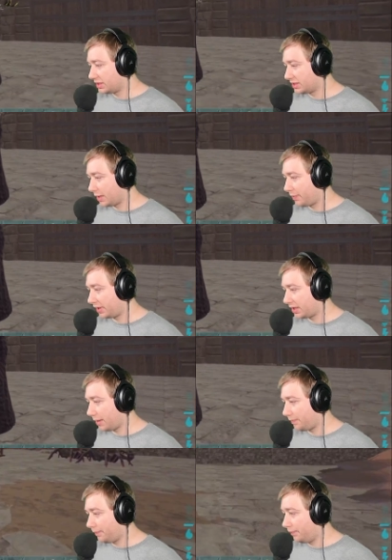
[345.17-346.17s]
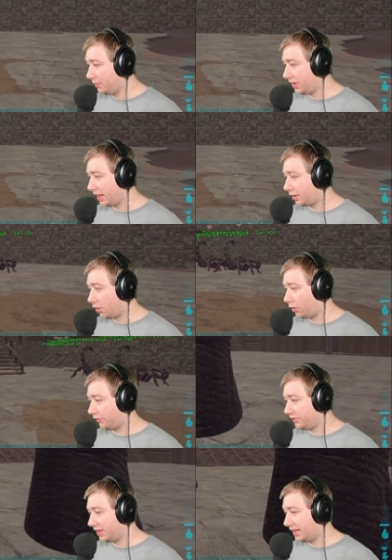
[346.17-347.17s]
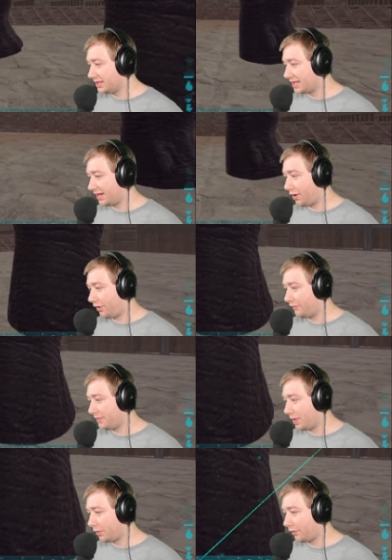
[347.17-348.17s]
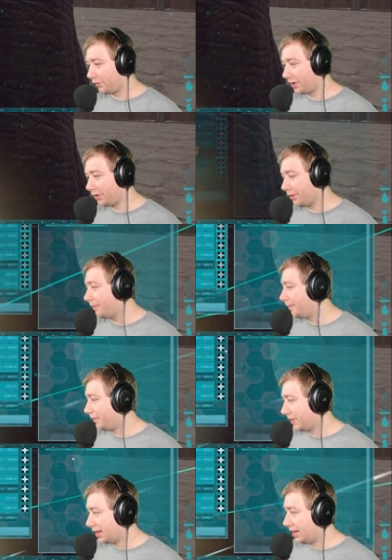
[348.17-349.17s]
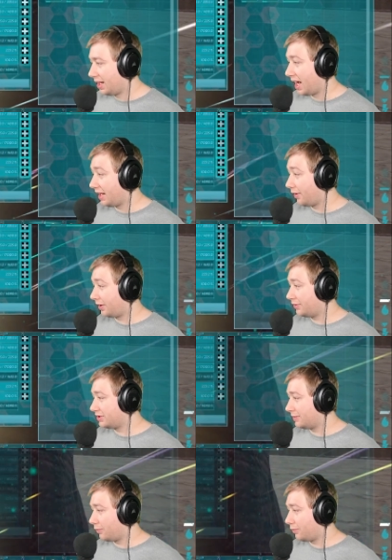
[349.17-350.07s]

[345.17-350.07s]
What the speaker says: since I picked up like all of these and all of them that were over here. I know I used